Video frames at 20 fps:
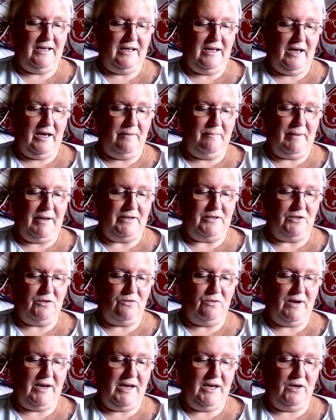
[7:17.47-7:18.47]
Amanda
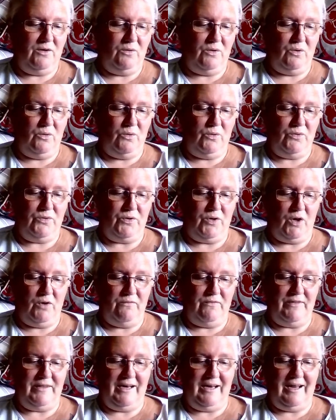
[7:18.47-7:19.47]
Craig, author
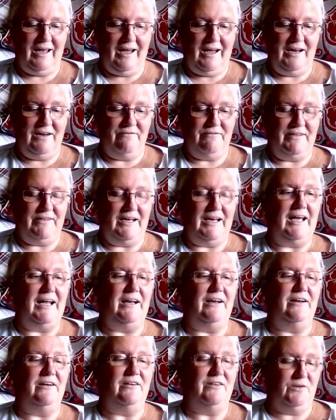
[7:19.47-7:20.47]
of The Lie of the
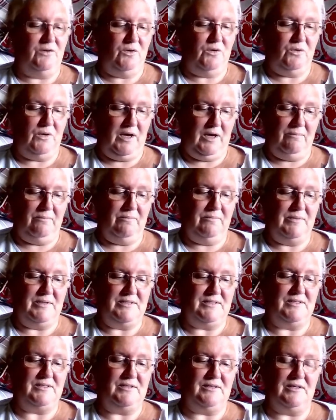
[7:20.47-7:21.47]
Land,
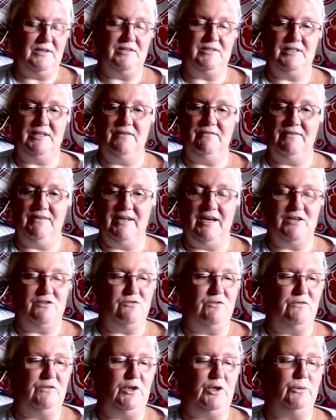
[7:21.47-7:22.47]
has given that
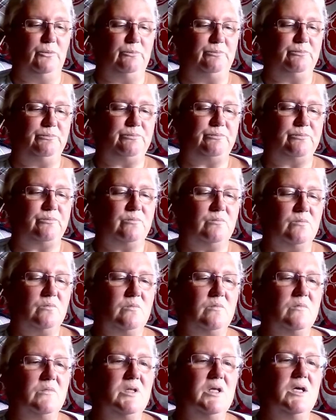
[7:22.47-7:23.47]
review.
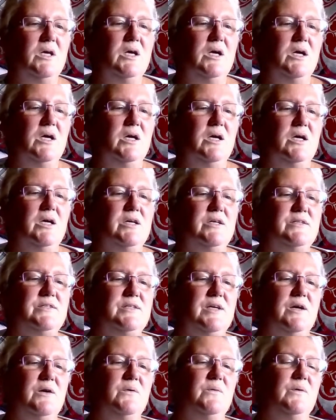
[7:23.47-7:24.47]

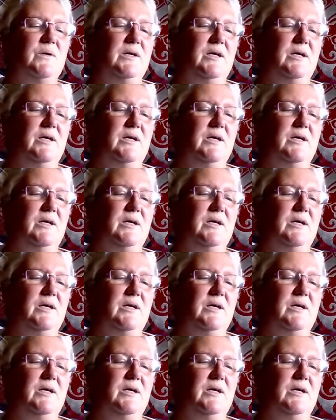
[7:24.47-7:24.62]
So